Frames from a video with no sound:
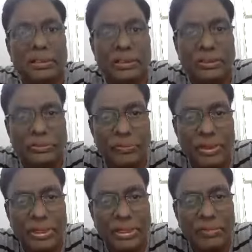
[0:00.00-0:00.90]
So we
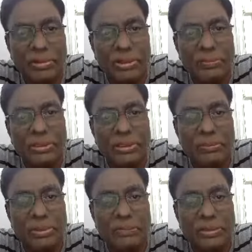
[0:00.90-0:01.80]
can give umpteen
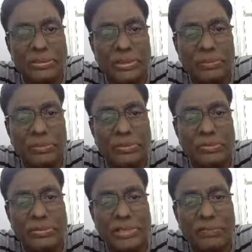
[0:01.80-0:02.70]
number of examples
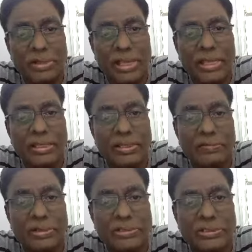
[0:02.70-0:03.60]
which have a carrier
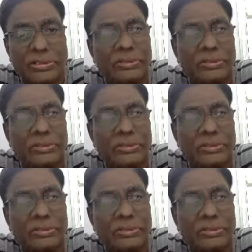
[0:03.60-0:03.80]
function.